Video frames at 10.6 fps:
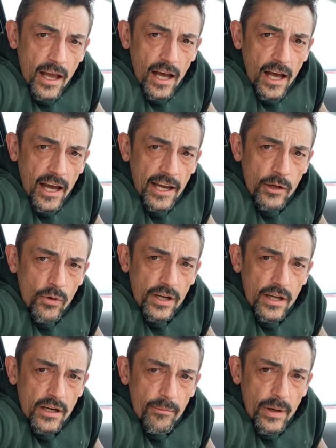Anyone
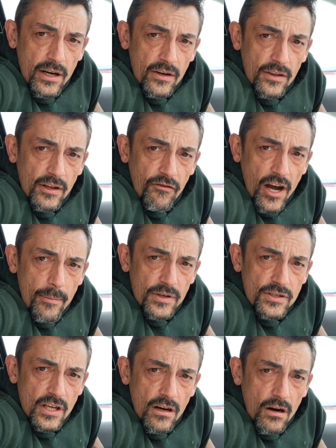getting better than
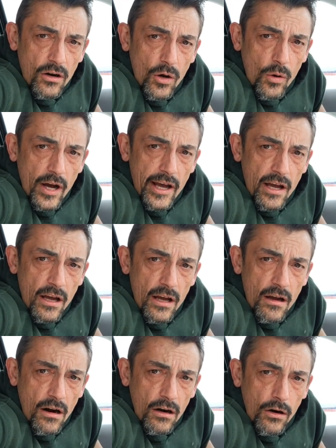
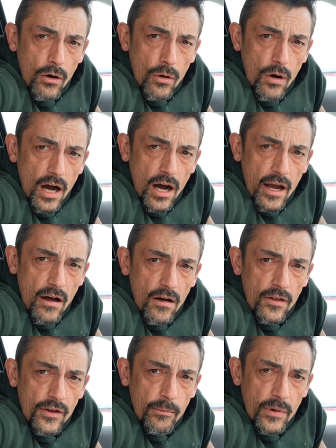5% ROI
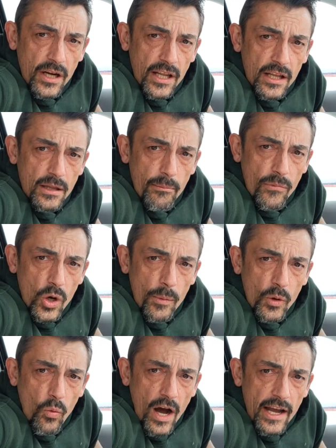on their money at the
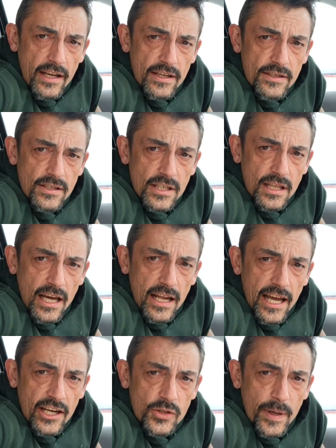moment? Why is it that
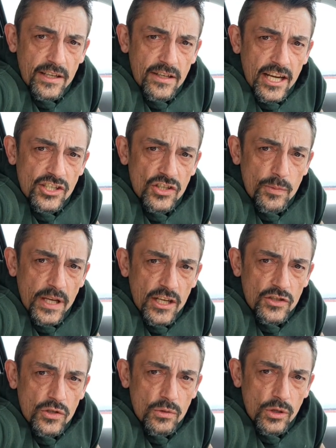expectations being
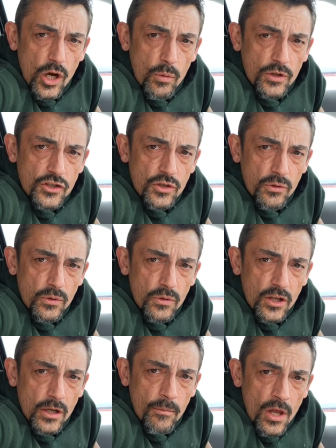too low would screw
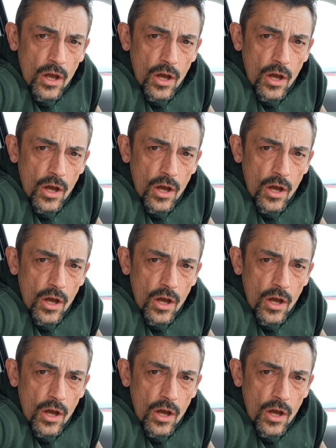them?